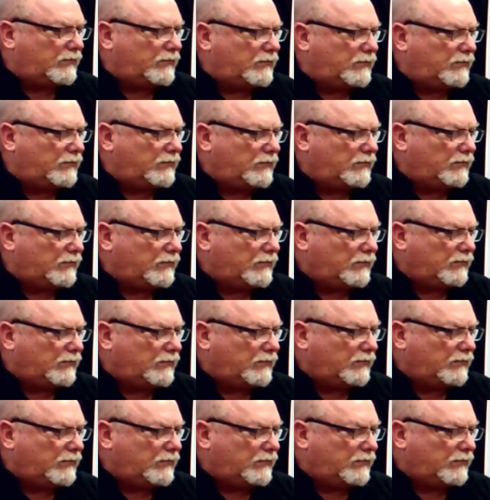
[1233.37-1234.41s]

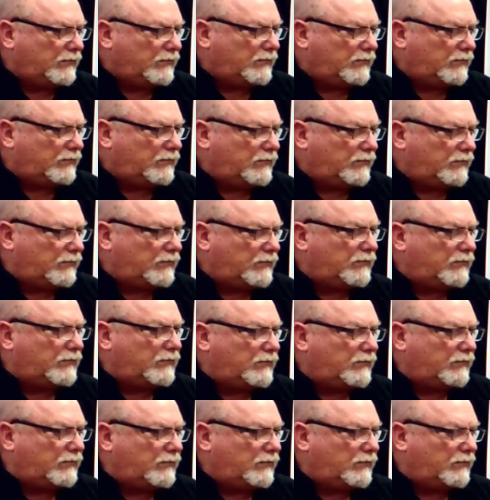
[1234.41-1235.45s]

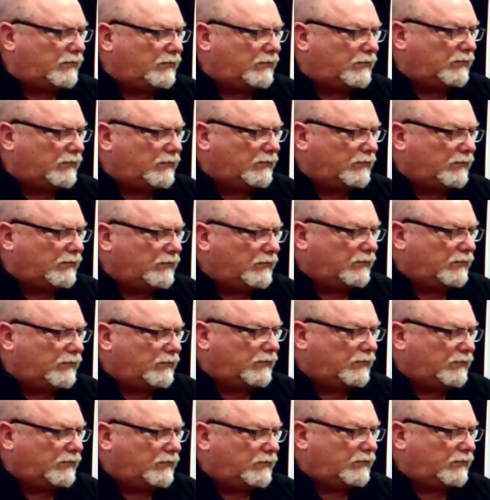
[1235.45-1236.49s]

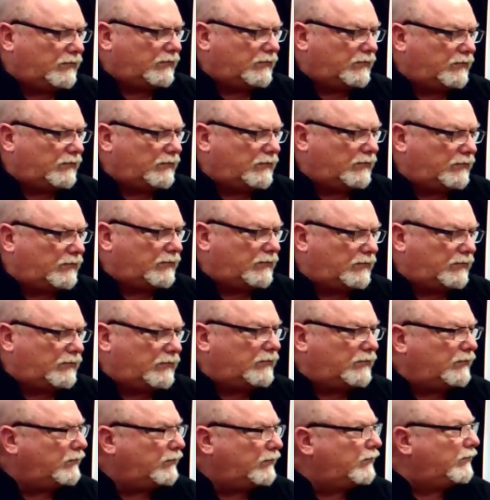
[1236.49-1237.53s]

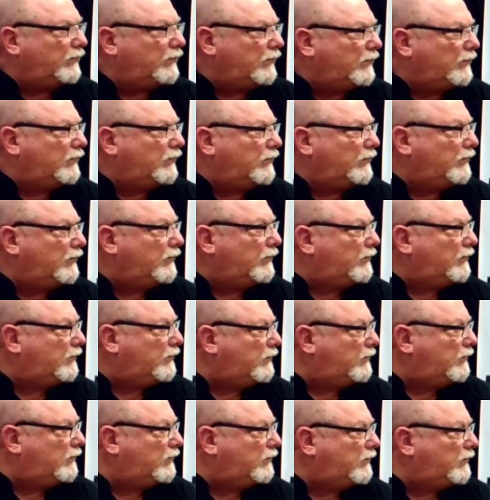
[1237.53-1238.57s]

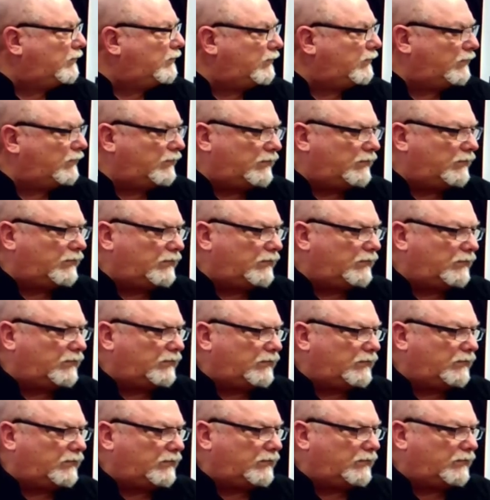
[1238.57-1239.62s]

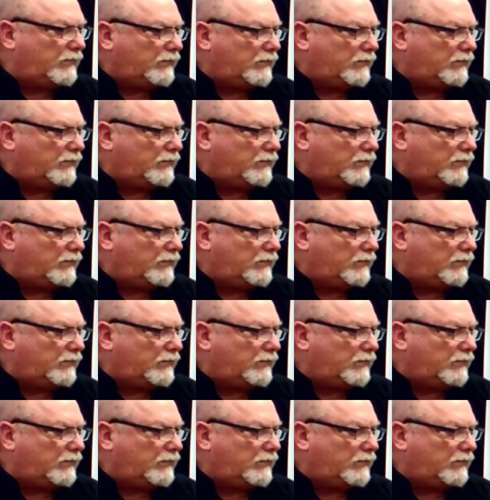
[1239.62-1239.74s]
(not speaking)